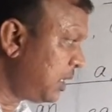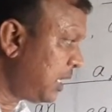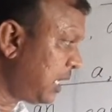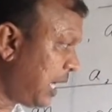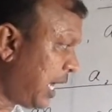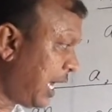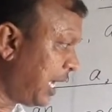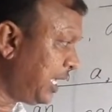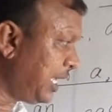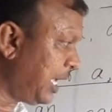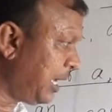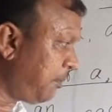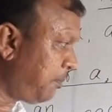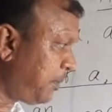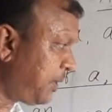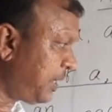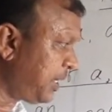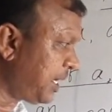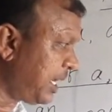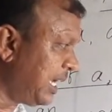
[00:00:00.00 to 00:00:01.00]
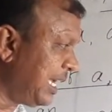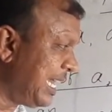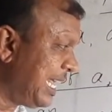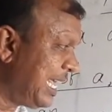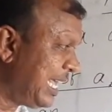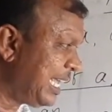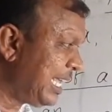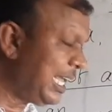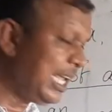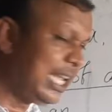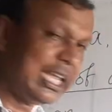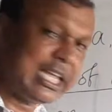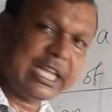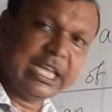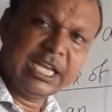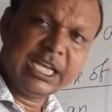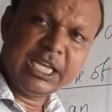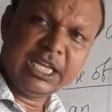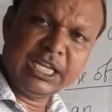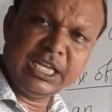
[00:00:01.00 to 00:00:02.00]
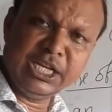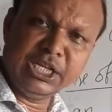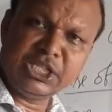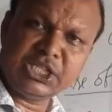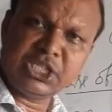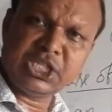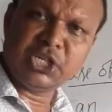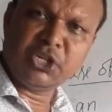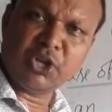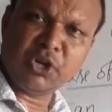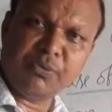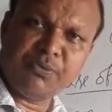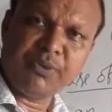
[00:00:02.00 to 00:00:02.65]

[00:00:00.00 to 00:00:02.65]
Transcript: I have written a instead of